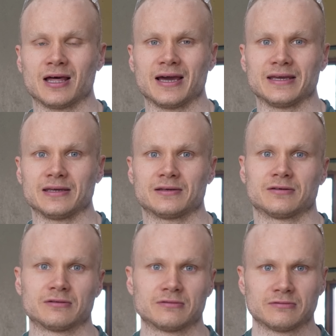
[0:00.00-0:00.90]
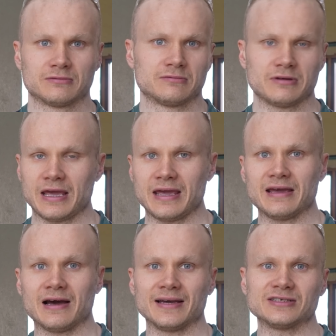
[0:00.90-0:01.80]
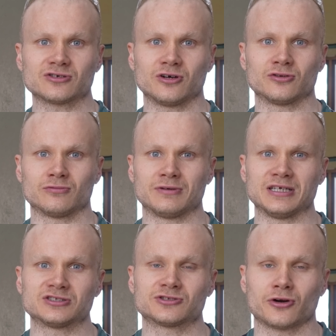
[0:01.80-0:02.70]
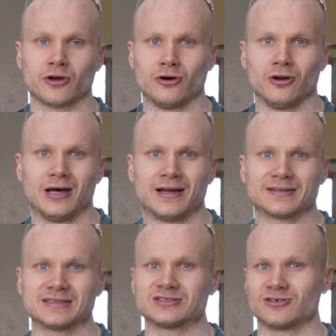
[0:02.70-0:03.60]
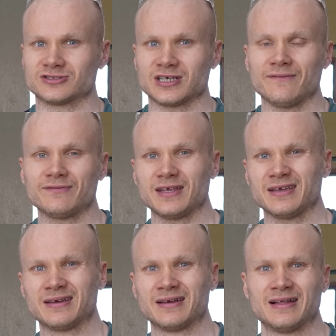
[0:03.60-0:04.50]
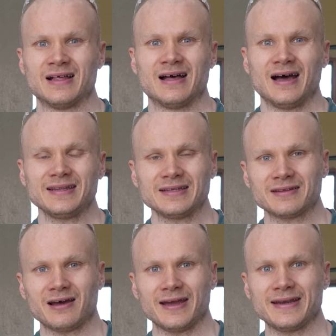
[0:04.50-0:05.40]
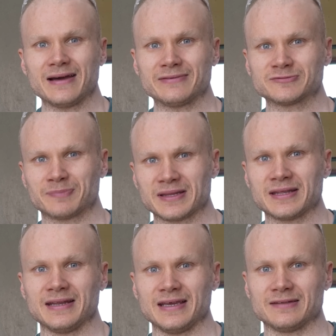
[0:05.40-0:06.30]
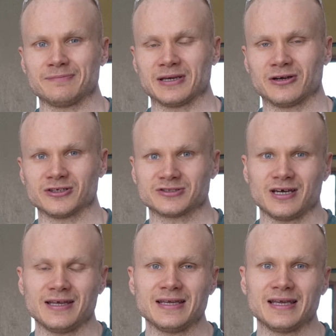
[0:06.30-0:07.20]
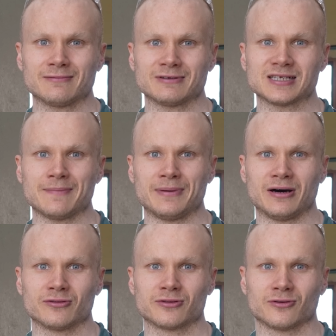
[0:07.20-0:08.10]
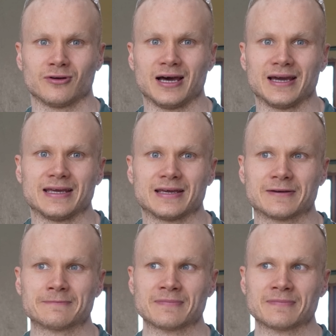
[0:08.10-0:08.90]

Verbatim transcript: like A I is going to destroy all artists or something, I think the idea was pretty neat, because I think it was about to like